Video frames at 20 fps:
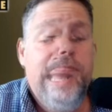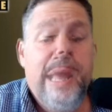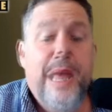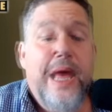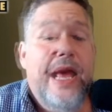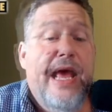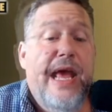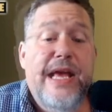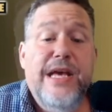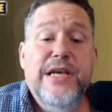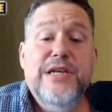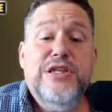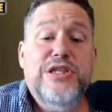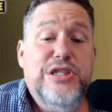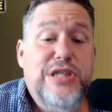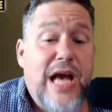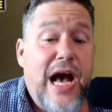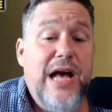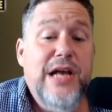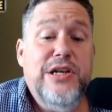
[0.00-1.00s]
He has
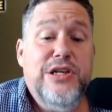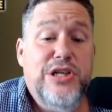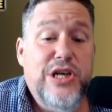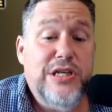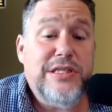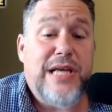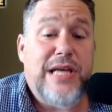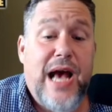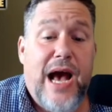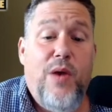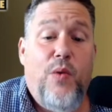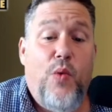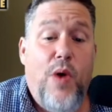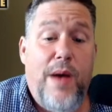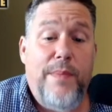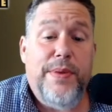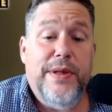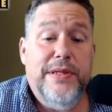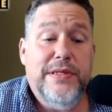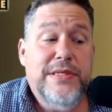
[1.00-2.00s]
just got
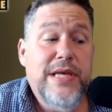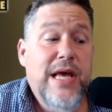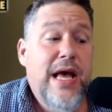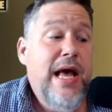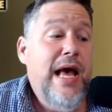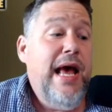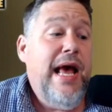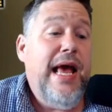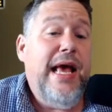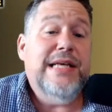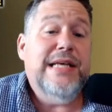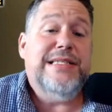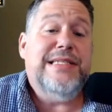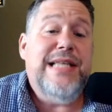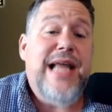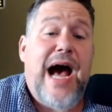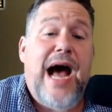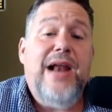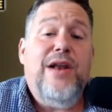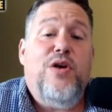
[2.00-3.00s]
weapons. He is
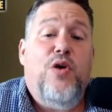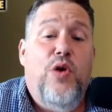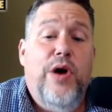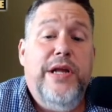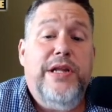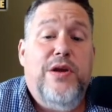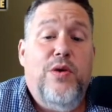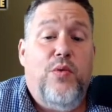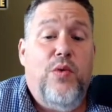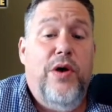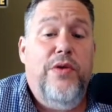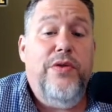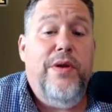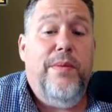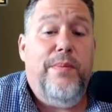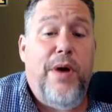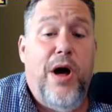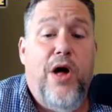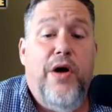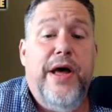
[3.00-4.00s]
not going to run the
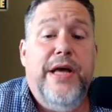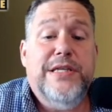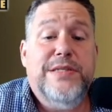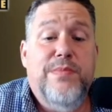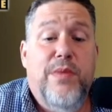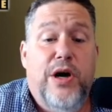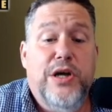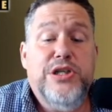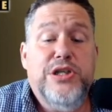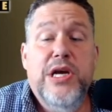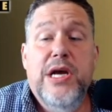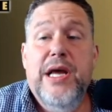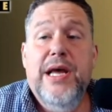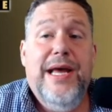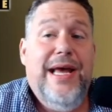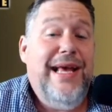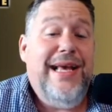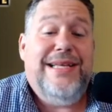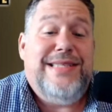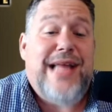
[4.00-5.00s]
ball as much.
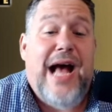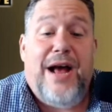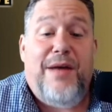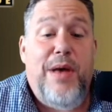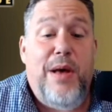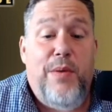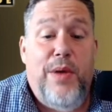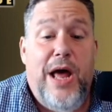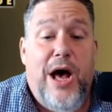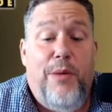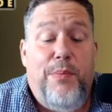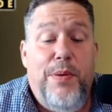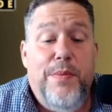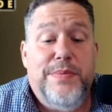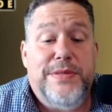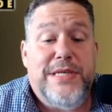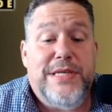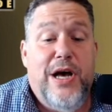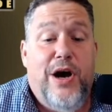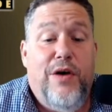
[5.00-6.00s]
He's not going to be able to help
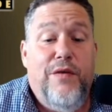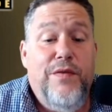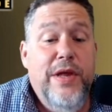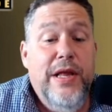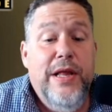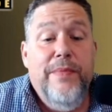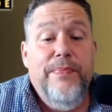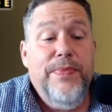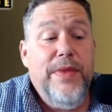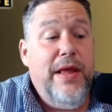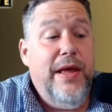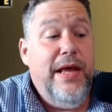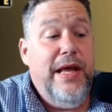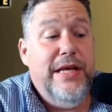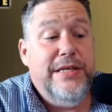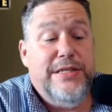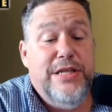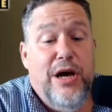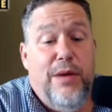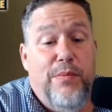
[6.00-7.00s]
himself.
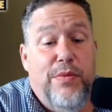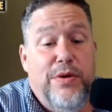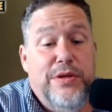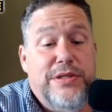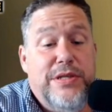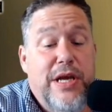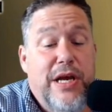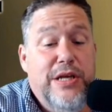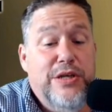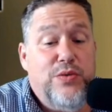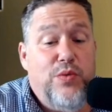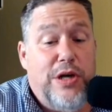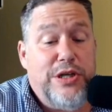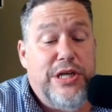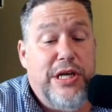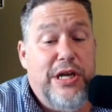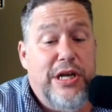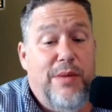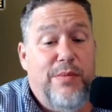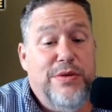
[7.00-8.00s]
His
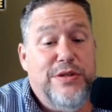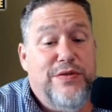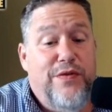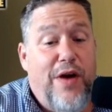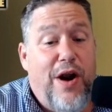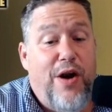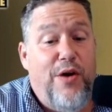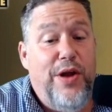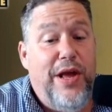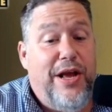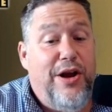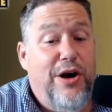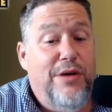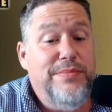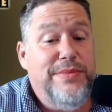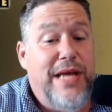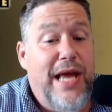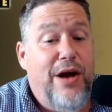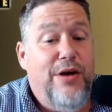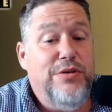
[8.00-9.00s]
rushing numbers have already come
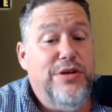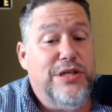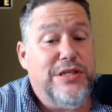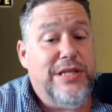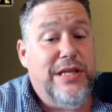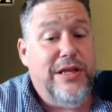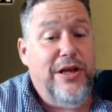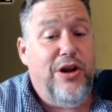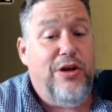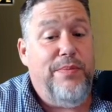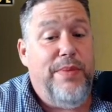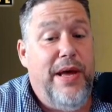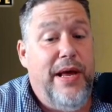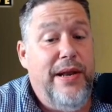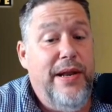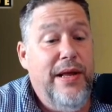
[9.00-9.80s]
down just a little bit